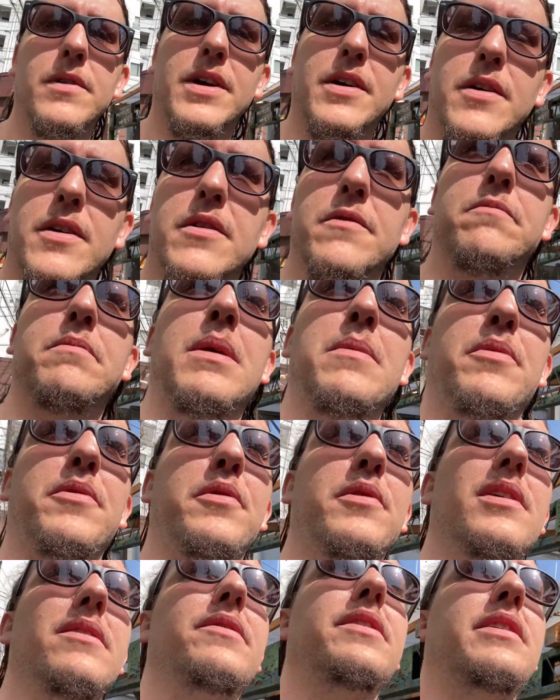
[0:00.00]
like all the people
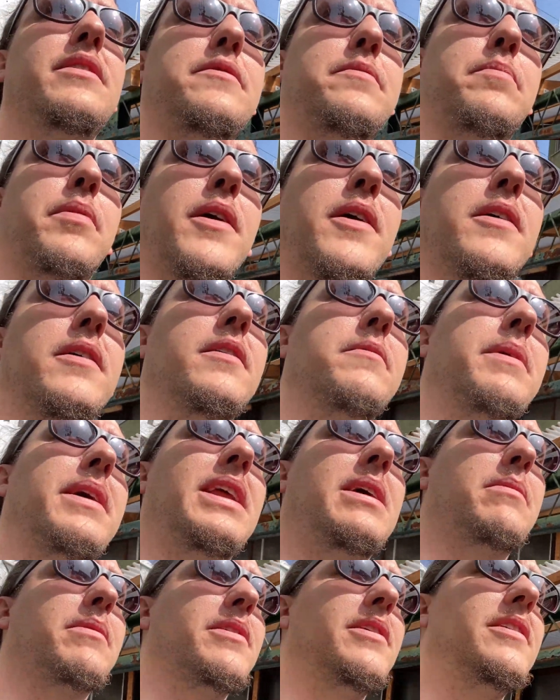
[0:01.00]
who live in this part of my
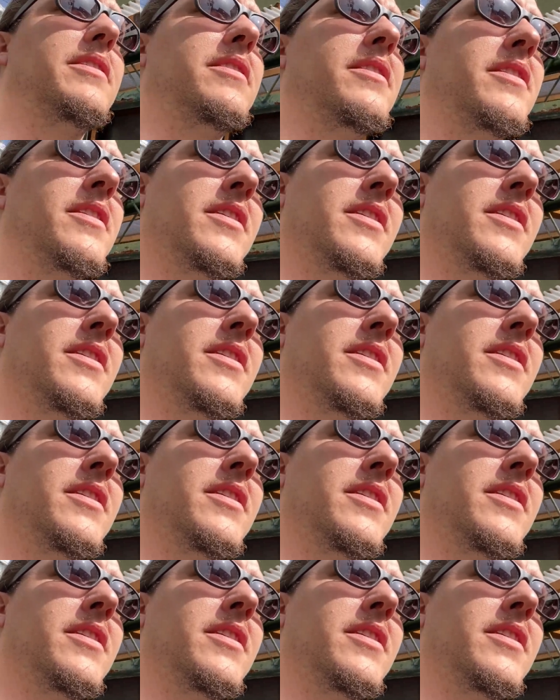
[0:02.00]
neighborhood,